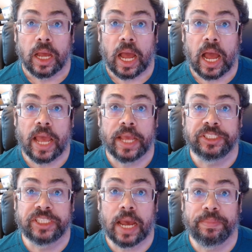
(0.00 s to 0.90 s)
I
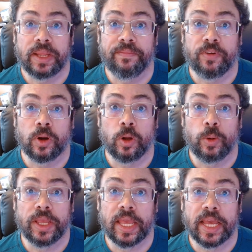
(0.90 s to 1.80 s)
accept him for who
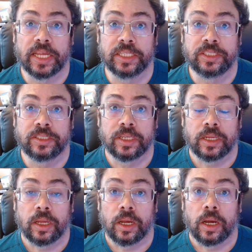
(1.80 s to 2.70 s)
he is,
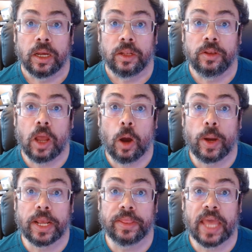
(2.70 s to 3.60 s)

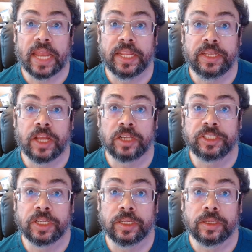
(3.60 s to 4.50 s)
knowing that he
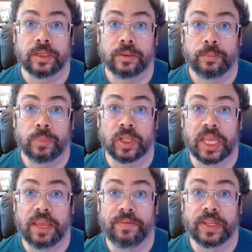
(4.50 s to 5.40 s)
doesn't
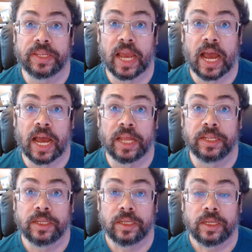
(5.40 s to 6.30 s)
believe in
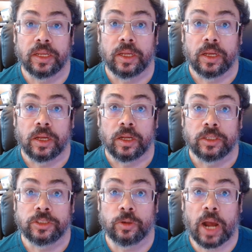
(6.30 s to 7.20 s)
God.
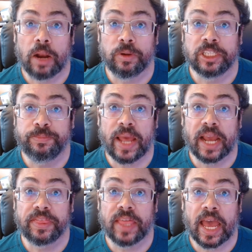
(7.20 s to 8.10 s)
So I
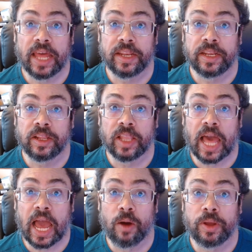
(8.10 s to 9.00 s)
respect that and allow